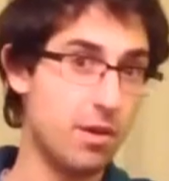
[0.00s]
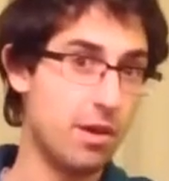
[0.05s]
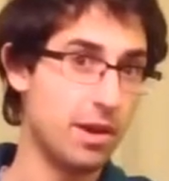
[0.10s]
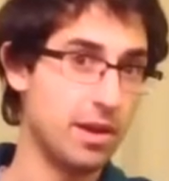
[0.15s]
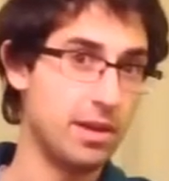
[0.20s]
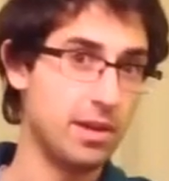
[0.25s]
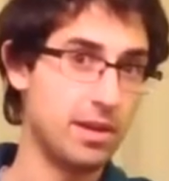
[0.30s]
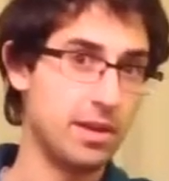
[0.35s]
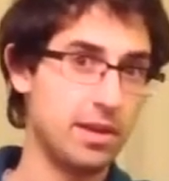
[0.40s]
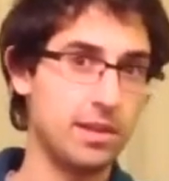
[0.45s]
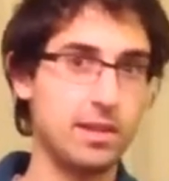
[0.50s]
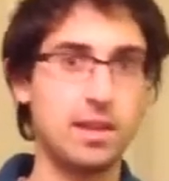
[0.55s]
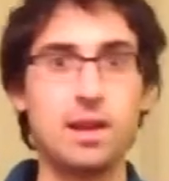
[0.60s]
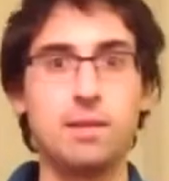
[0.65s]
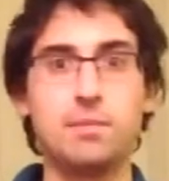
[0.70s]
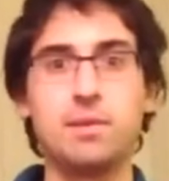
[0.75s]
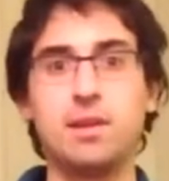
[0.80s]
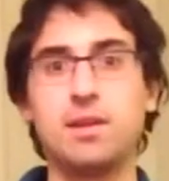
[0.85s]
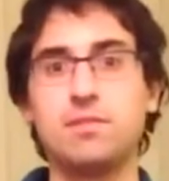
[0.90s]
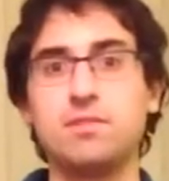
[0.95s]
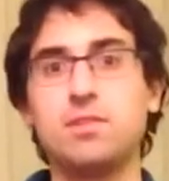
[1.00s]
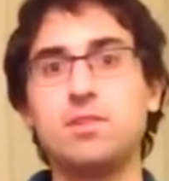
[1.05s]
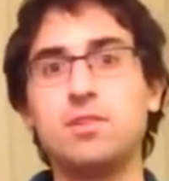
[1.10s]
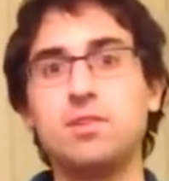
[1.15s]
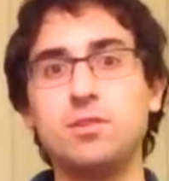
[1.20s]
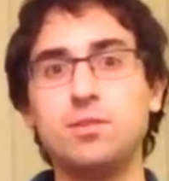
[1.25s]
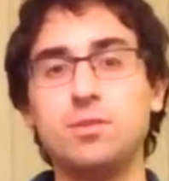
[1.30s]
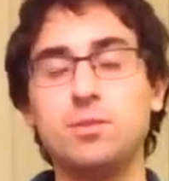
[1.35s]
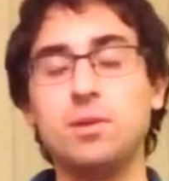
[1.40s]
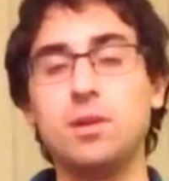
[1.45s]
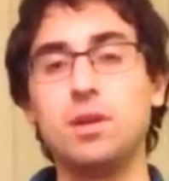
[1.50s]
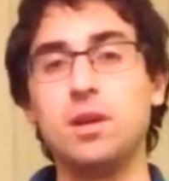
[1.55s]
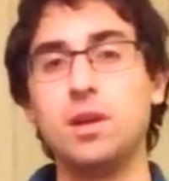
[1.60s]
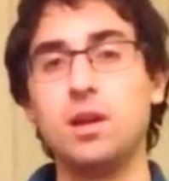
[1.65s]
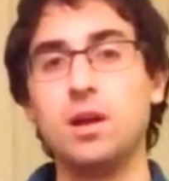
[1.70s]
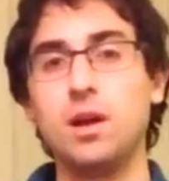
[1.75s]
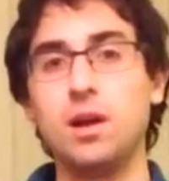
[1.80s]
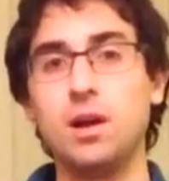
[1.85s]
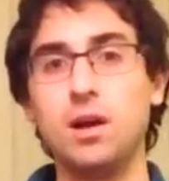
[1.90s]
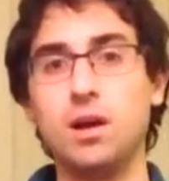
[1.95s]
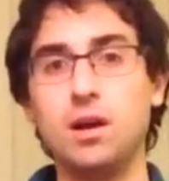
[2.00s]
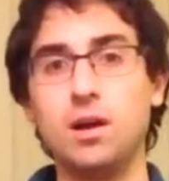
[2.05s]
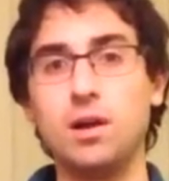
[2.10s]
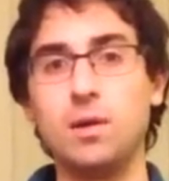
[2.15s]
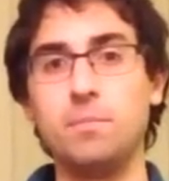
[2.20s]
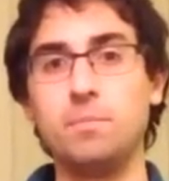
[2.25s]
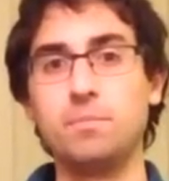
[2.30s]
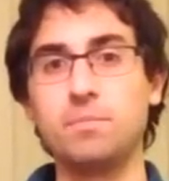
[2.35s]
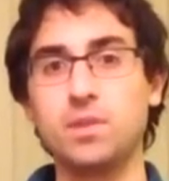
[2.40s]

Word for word: editing that I'm going to have to do uh,